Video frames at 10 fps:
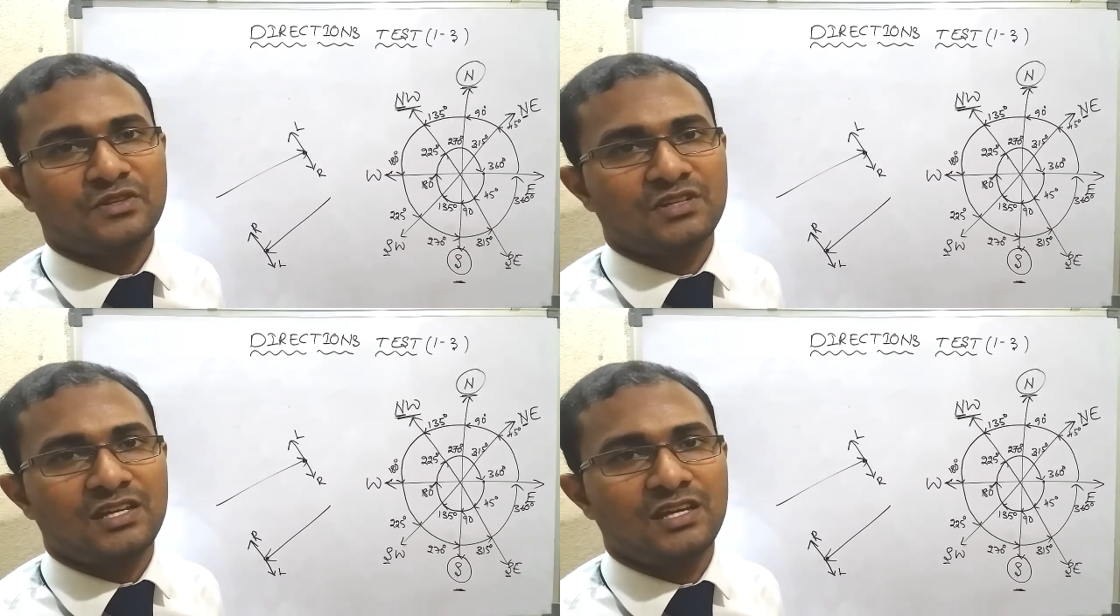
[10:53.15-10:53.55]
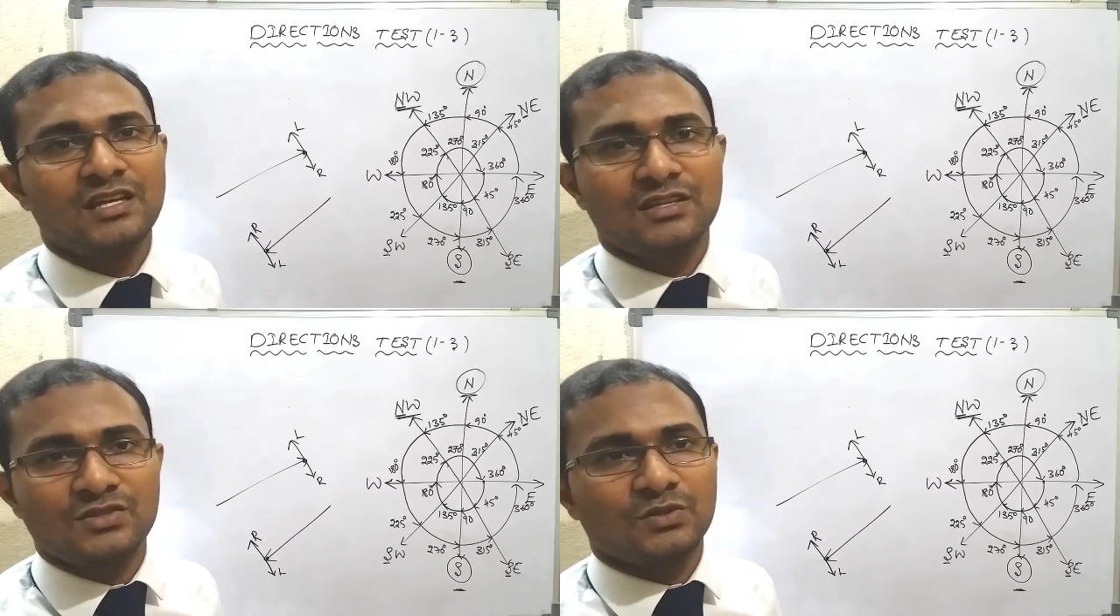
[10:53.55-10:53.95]
Okay,
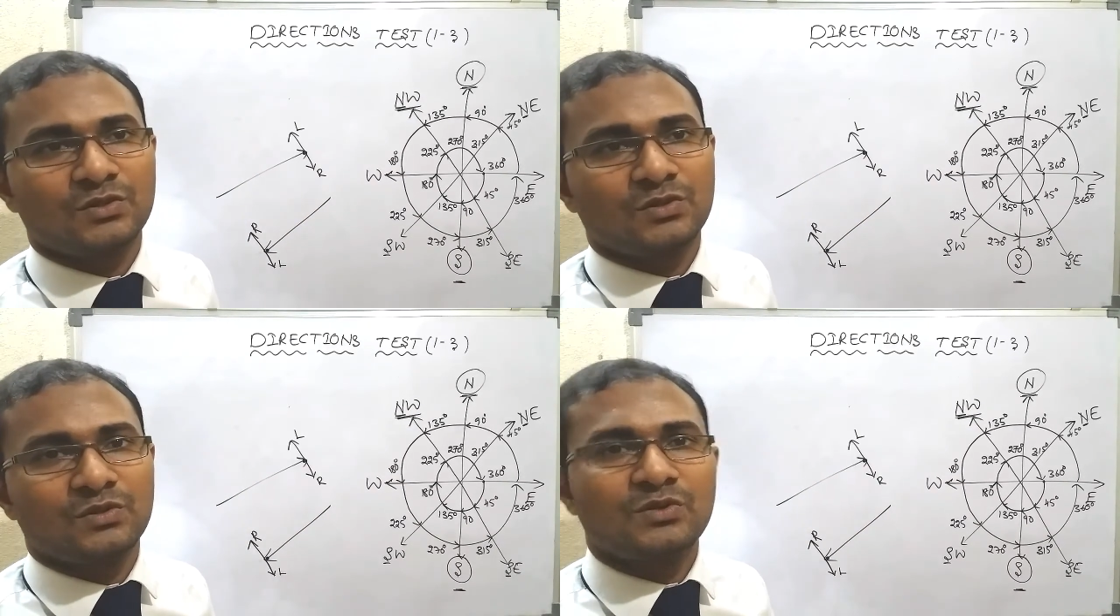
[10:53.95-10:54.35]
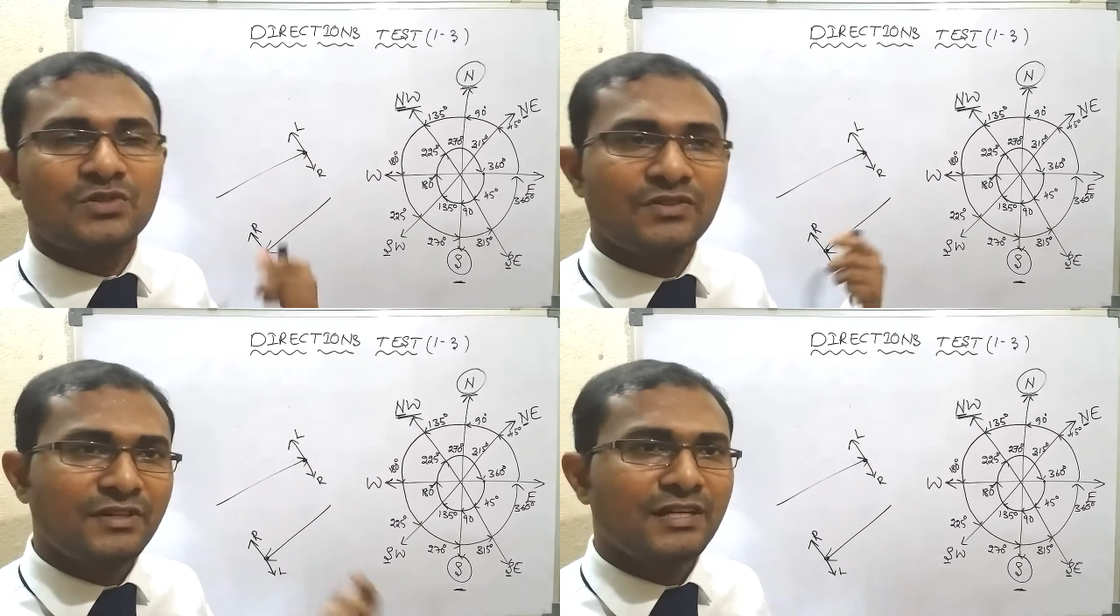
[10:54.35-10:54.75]
so
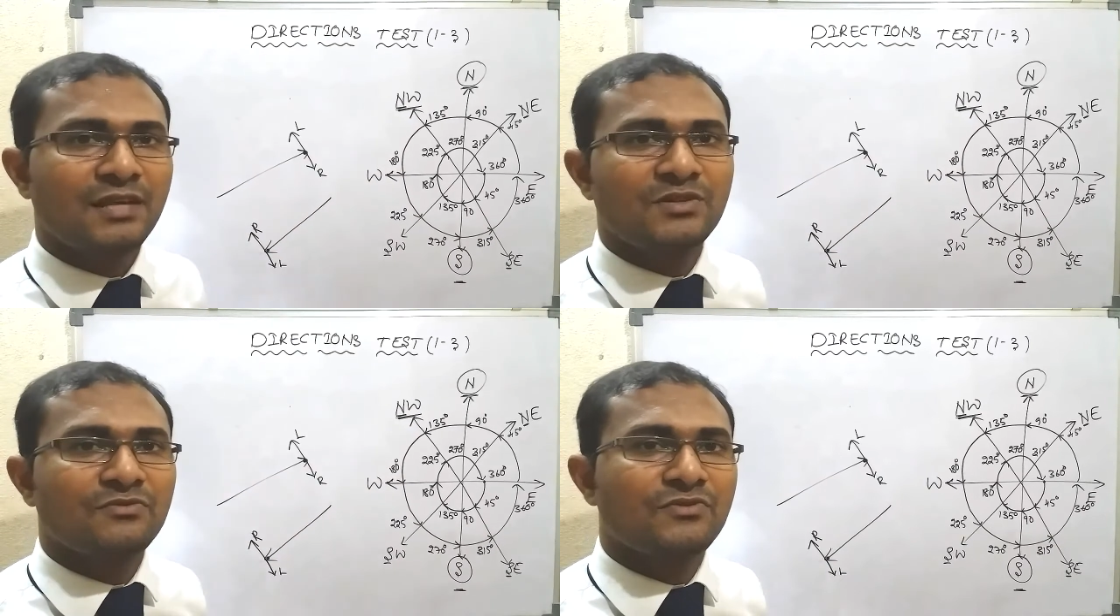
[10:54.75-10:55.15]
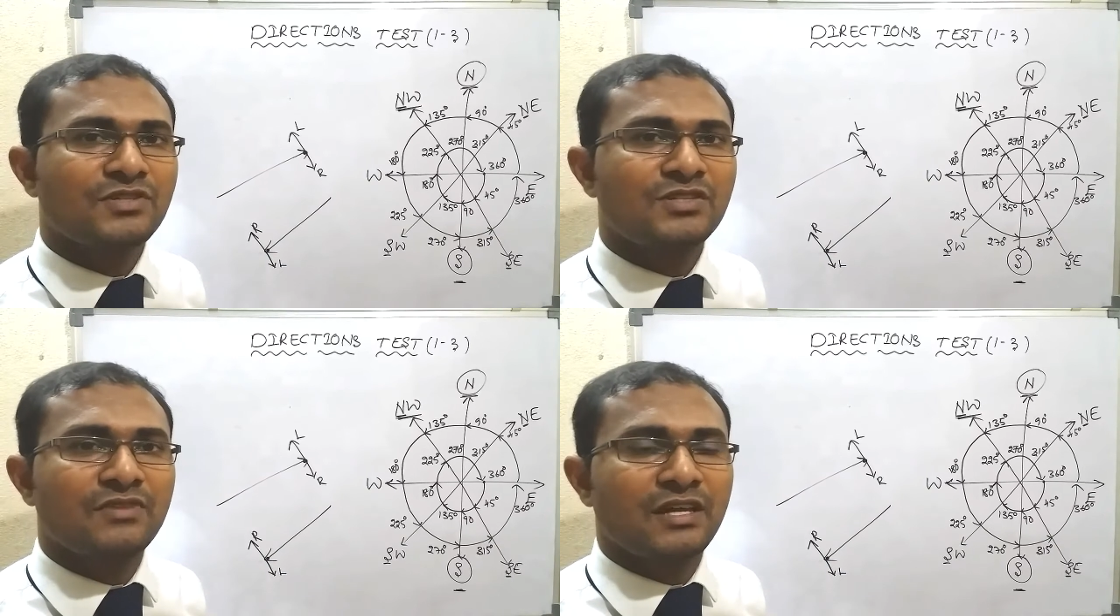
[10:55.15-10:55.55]
those different types of
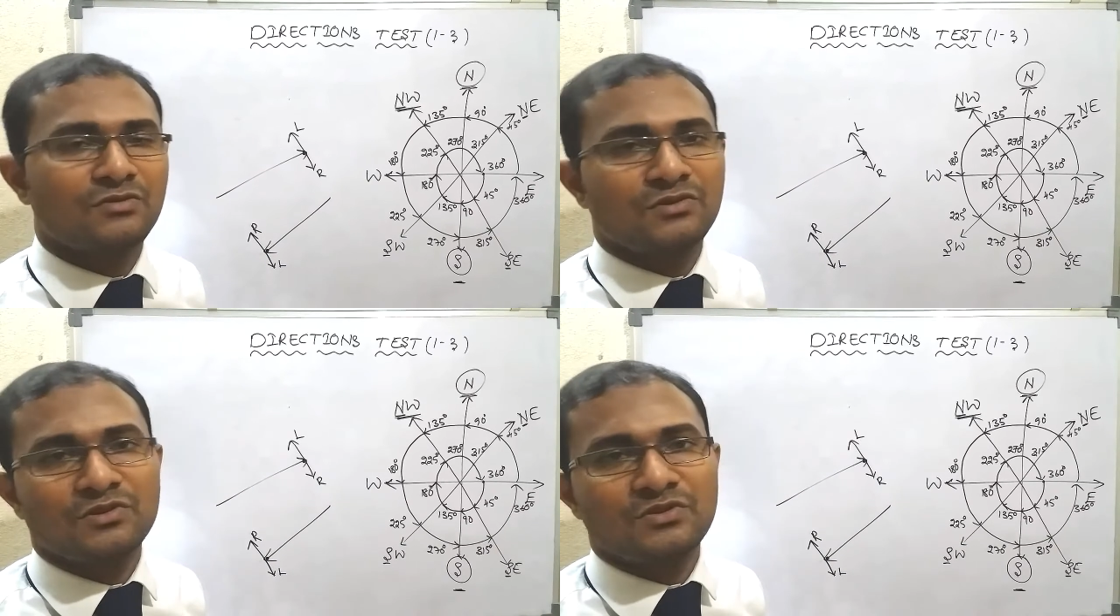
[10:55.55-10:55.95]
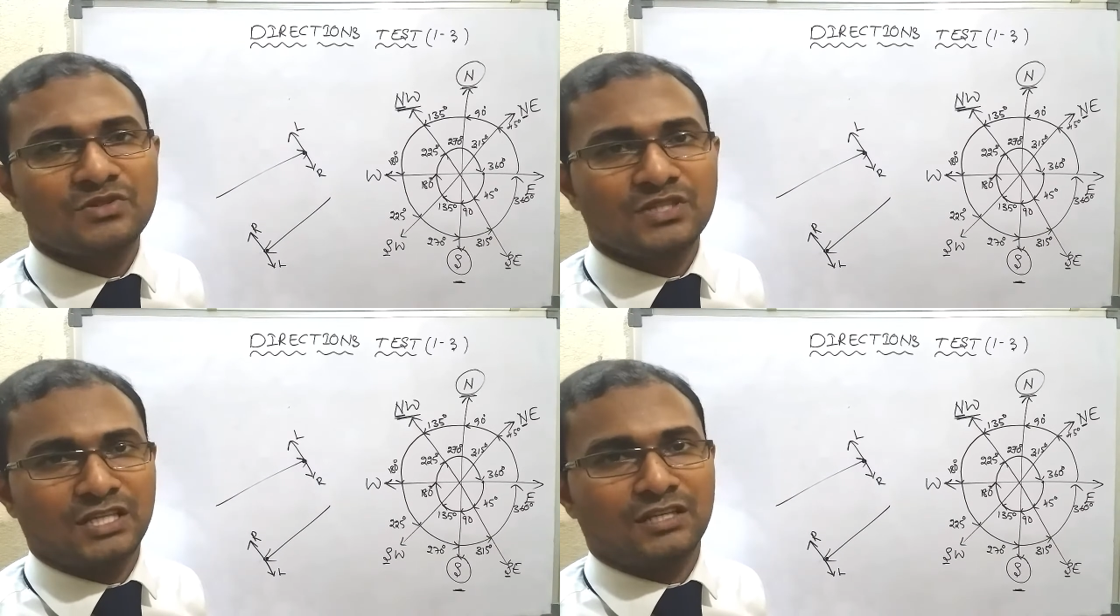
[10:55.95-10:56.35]
questions we are going to
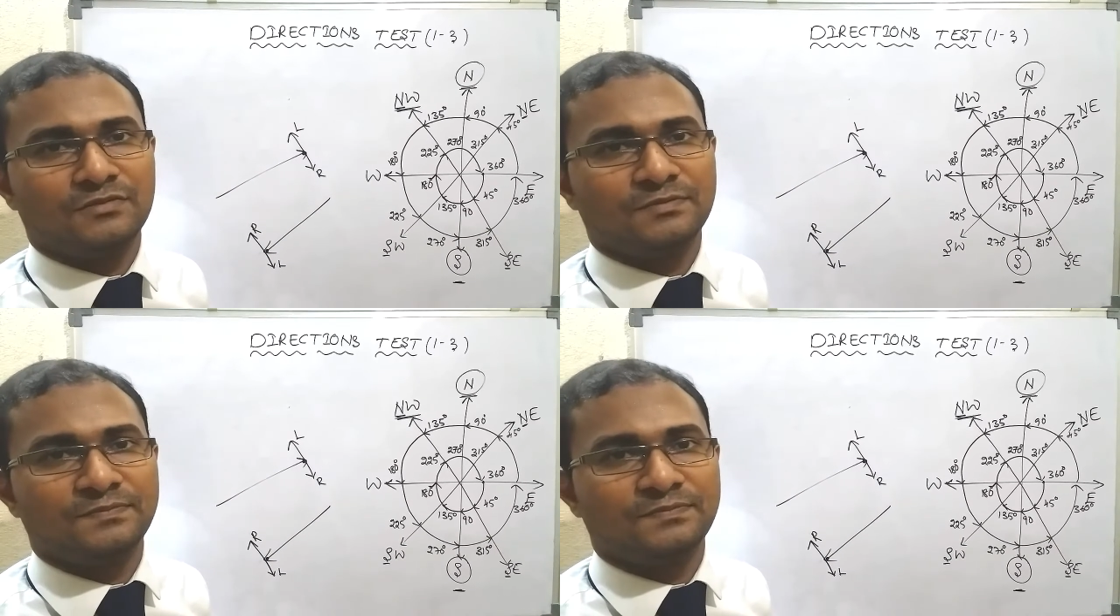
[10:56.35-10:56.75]
see now.